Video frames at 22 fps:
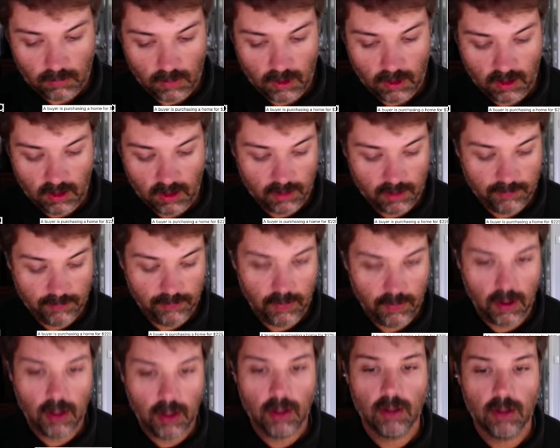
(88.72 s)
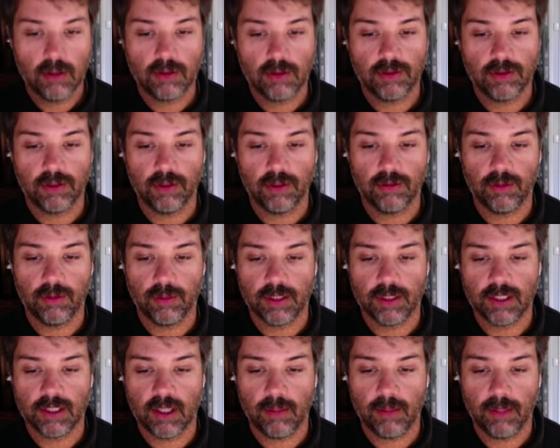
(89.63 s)
Okay, sorry for my
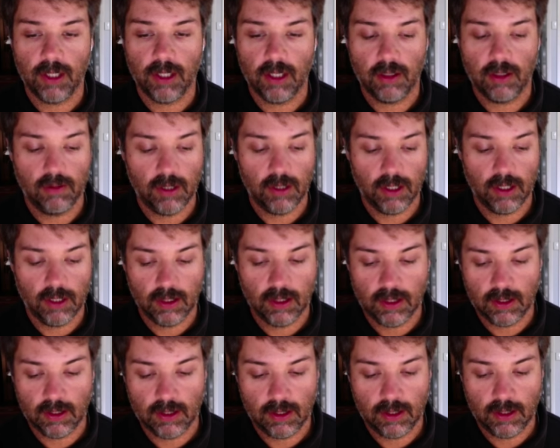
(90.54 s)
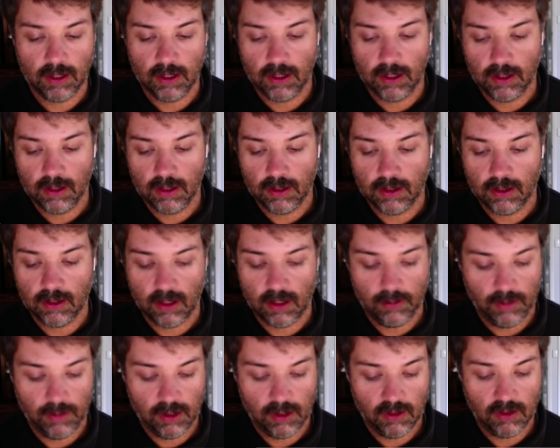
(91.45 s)
sloppy handwriting because it is
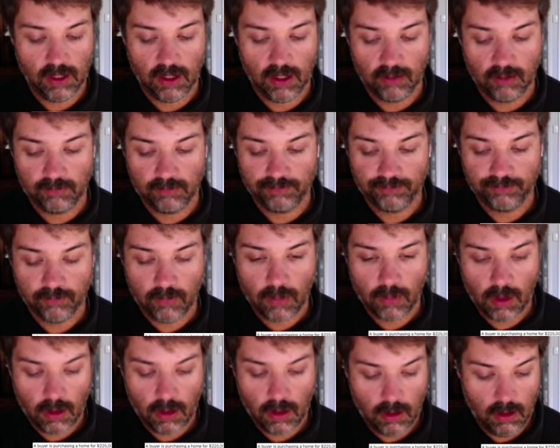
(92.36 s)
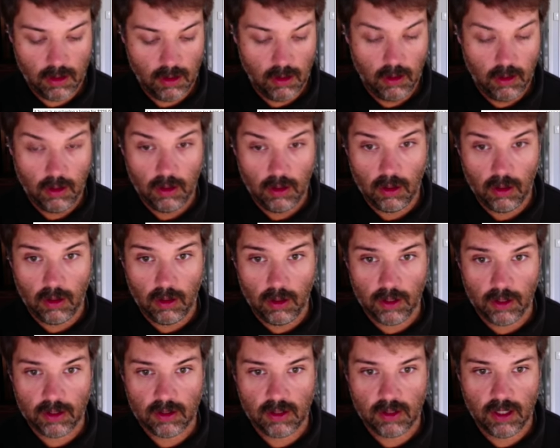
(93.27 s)
sloppy, no doubt. Alright,
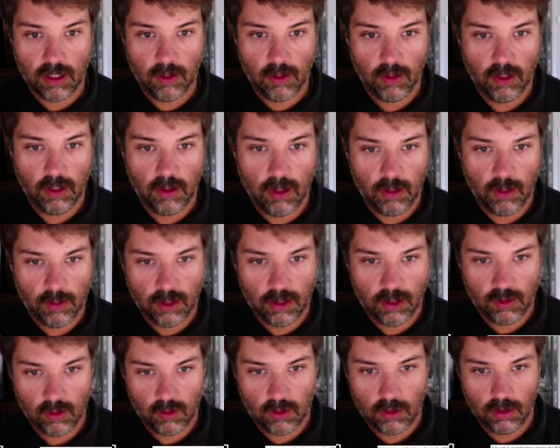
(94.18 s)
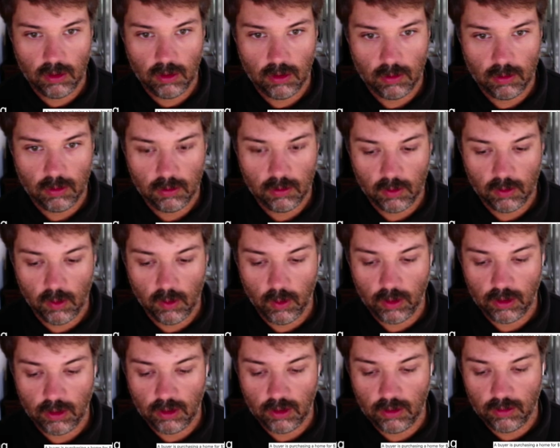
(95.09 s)
so now we know how much we're going
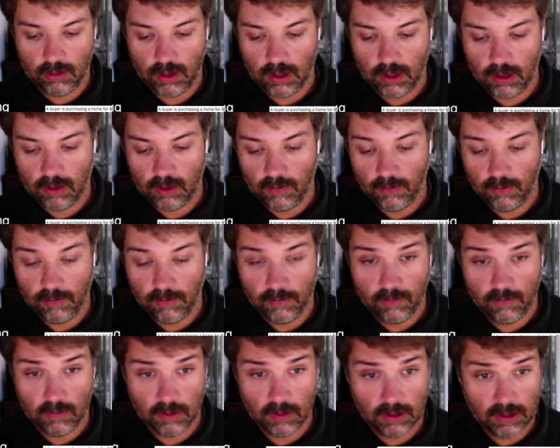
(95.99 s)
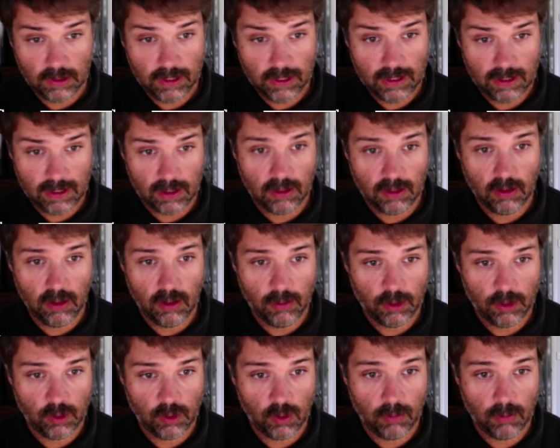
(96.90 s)
to be lending, or how
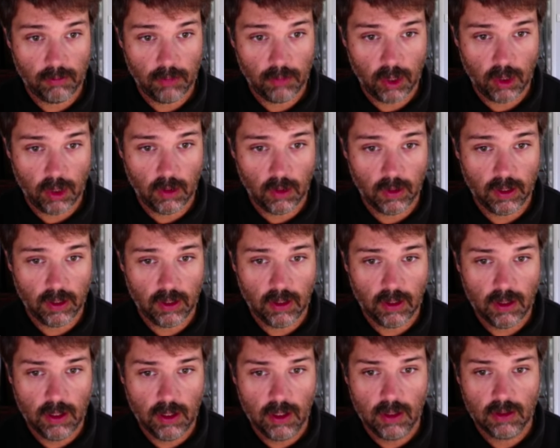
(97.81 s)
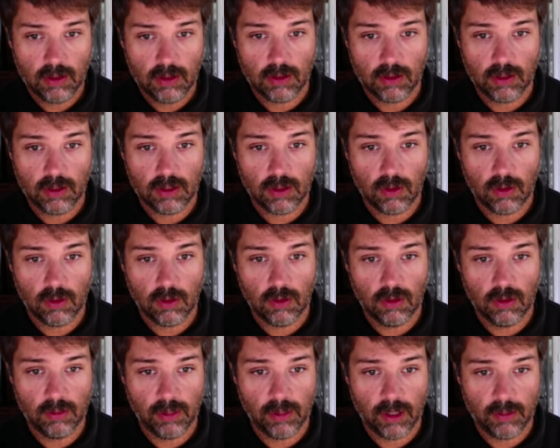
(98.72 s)
much we're borrowing. So let's go through the
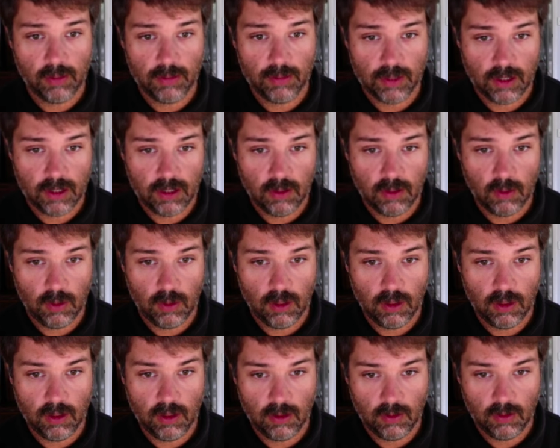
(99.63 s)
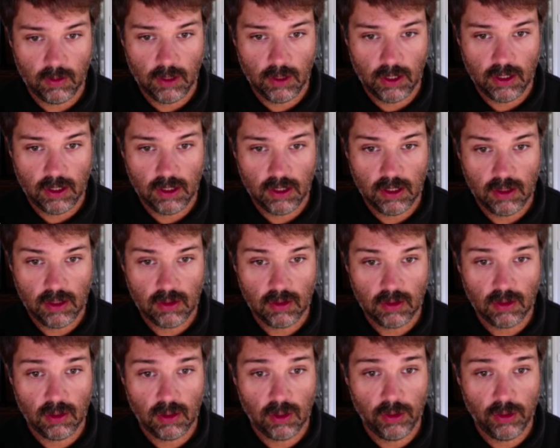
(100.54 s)
problem and see what other things we need. So the
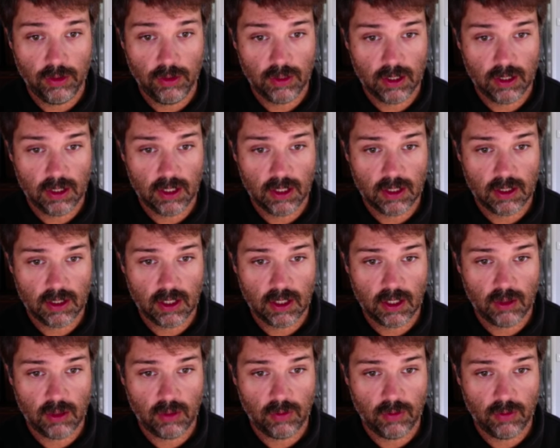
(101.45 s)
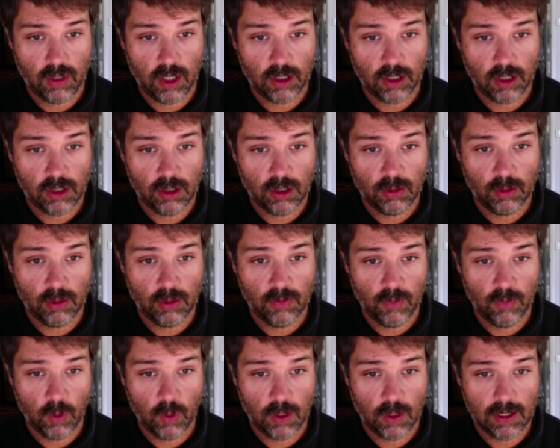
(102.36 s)
closing is scheduled for October
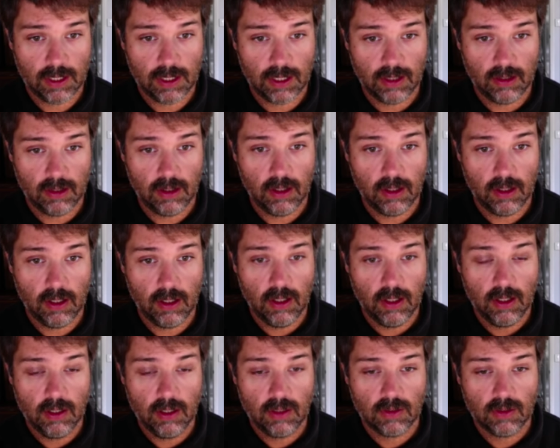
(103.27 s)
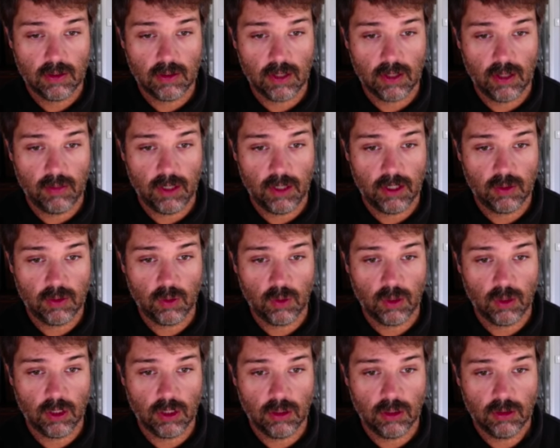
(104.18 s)
14th. So that means we're
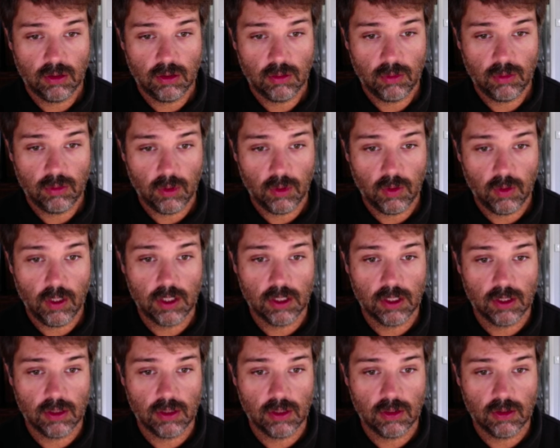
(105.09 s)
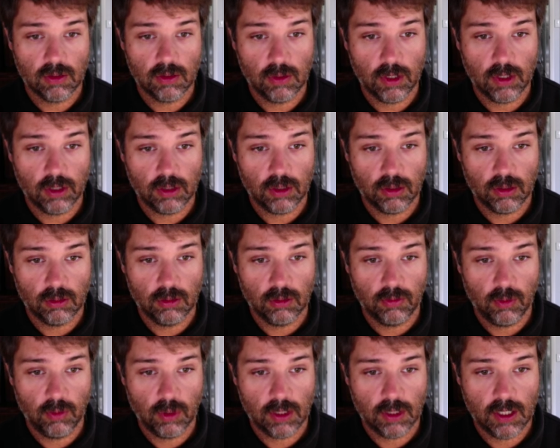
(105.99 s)
going to do some prorations through October
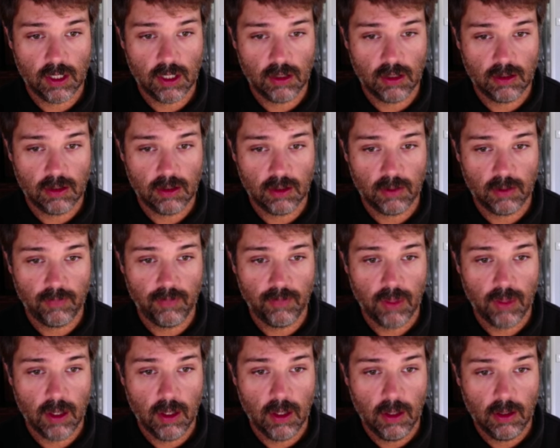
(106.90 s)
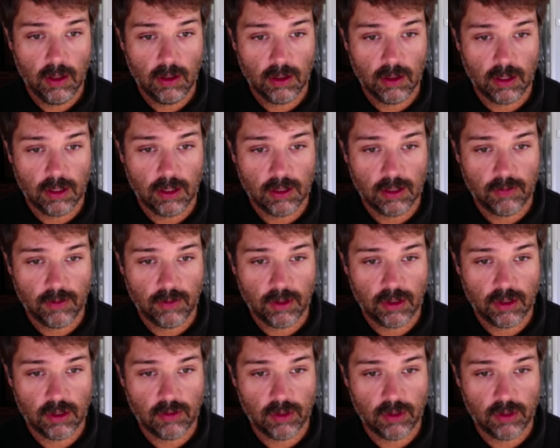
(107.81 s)
14th. So let's first
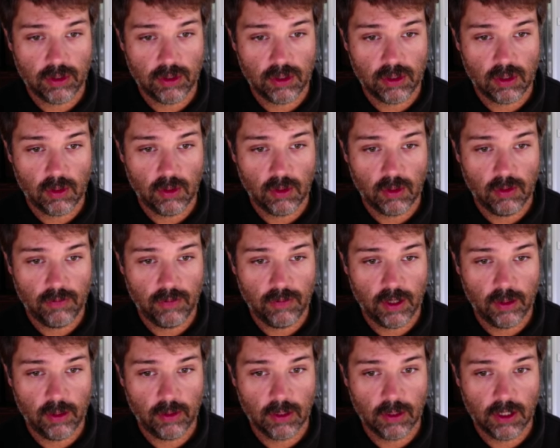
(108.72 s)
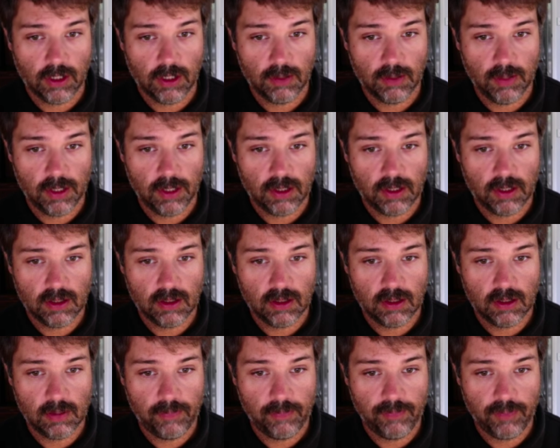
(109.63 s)
of all start with the following expenses
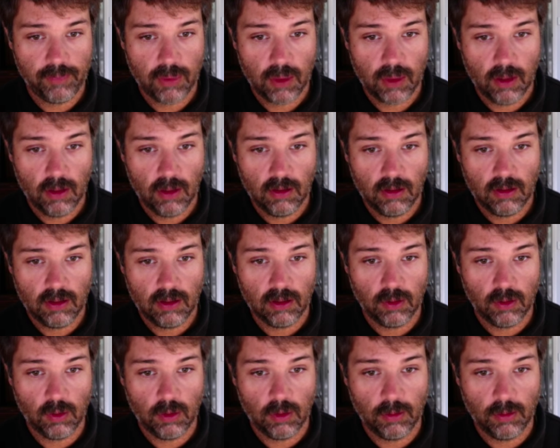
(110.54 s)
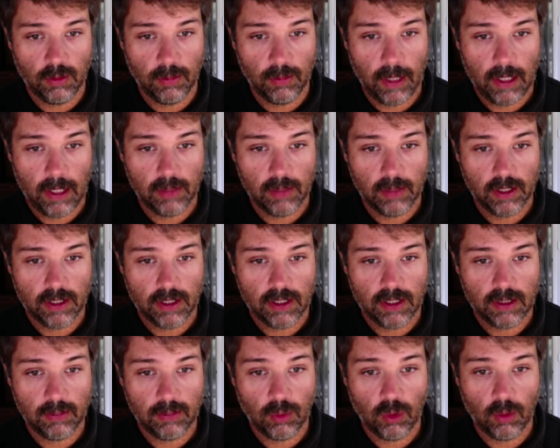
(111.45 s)
that are going to be paid by the
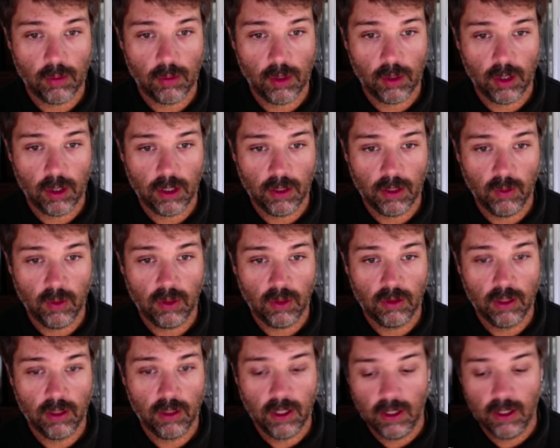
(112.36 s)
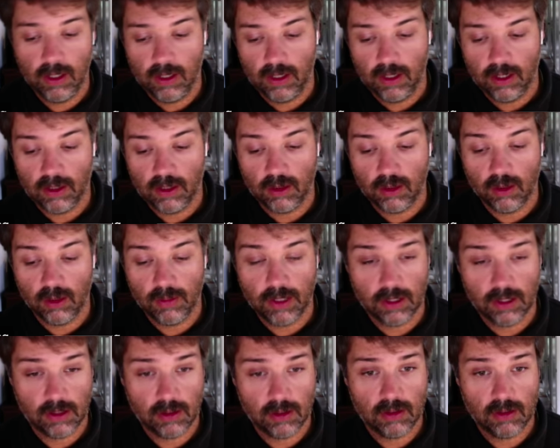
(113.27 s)
typical party. Well, interim
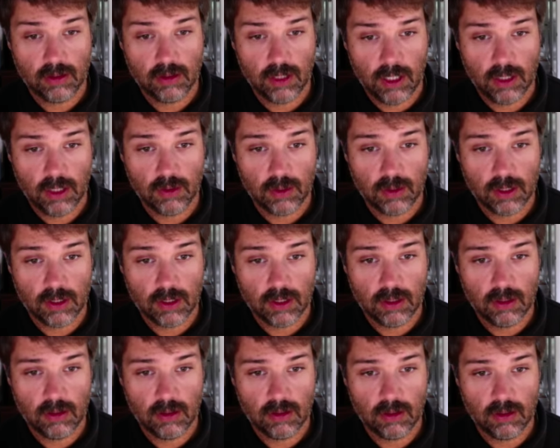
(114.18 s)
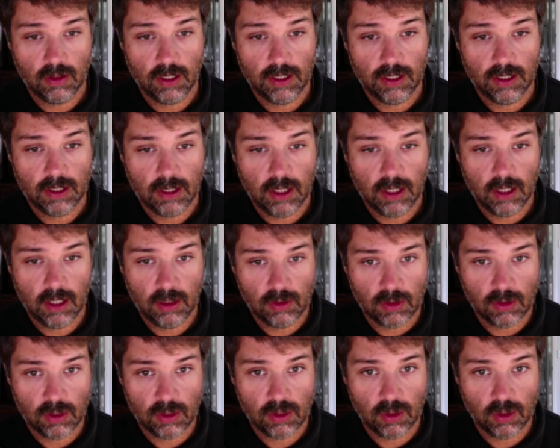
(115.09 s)
interest, so that's
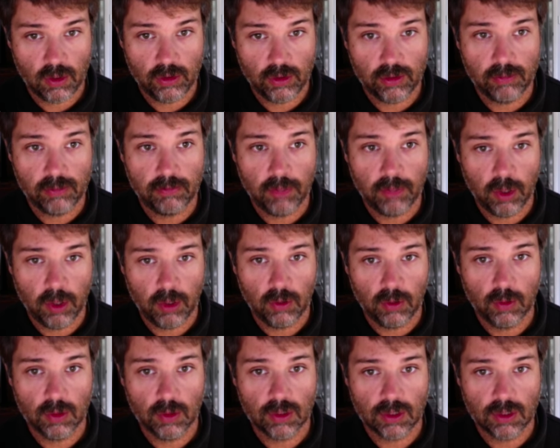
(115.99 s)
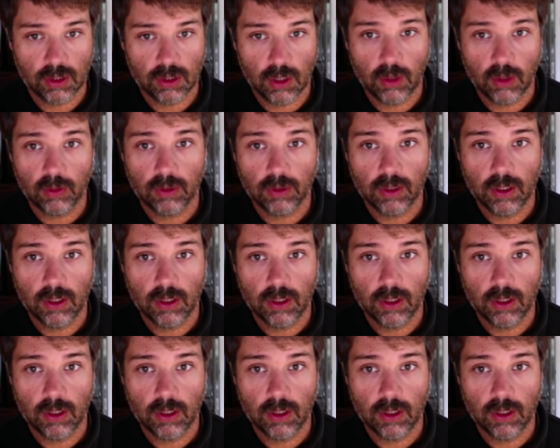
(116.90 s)
interest on the borrower's loan.